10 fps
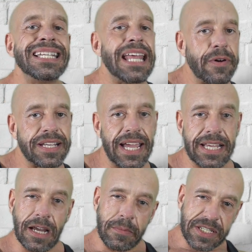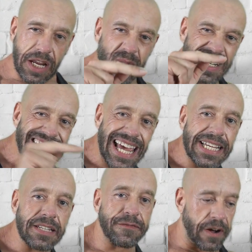Nowadays, I'm so
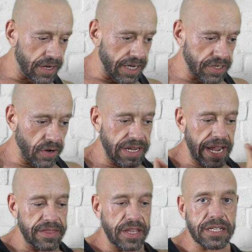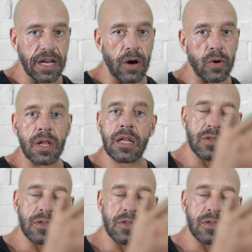laser focused on getting the goal,